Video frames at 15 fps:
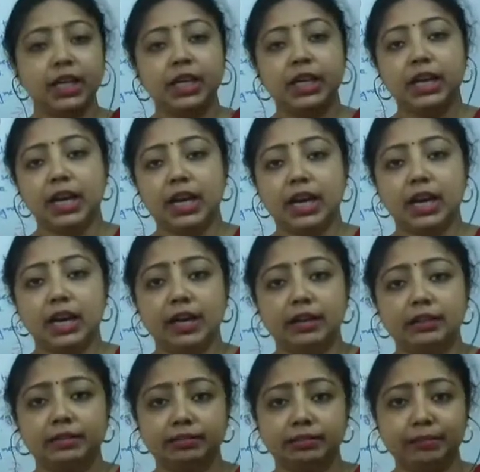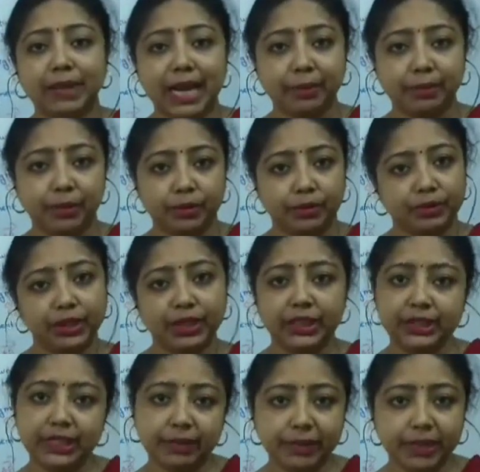a blackboard, it is
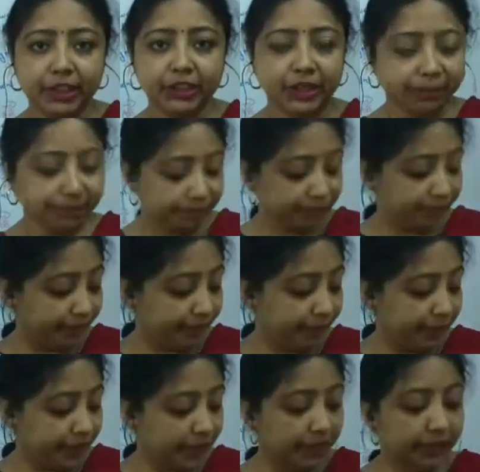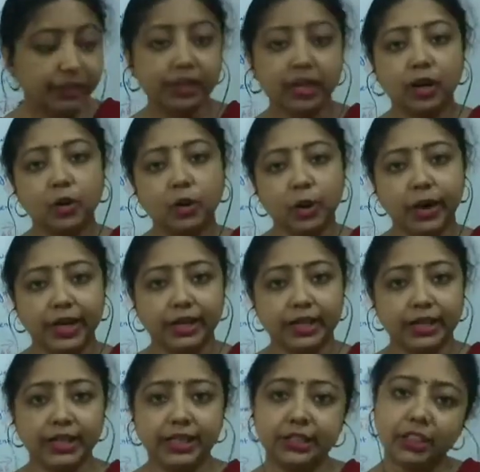having a shape. Then a coin,
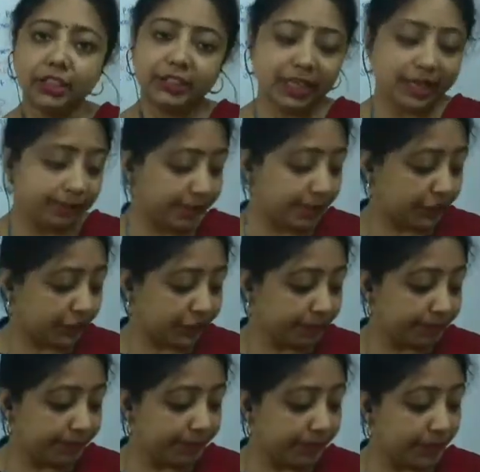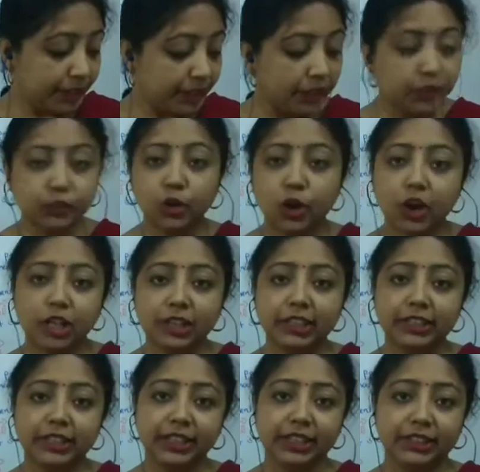it is also having a shape. So all the
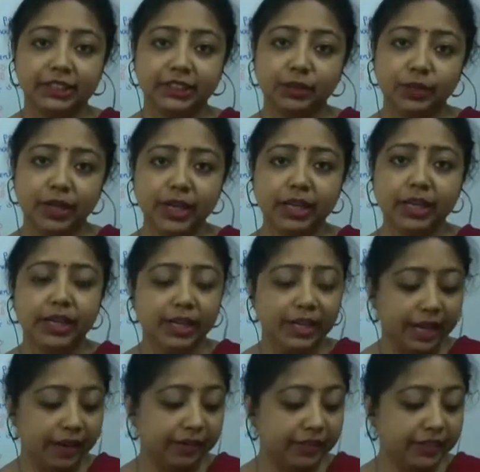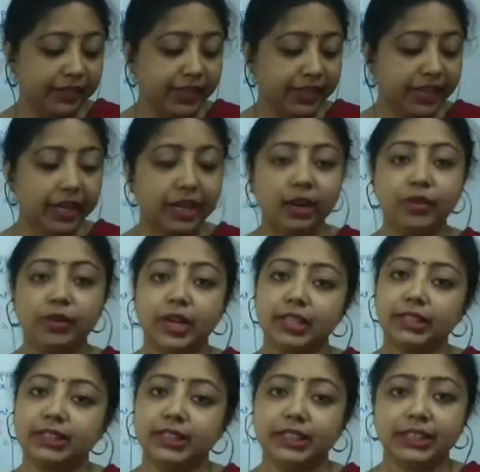things, okay, everything around us
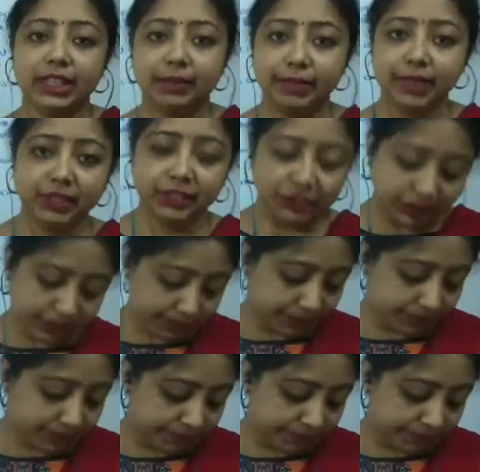is having shapes.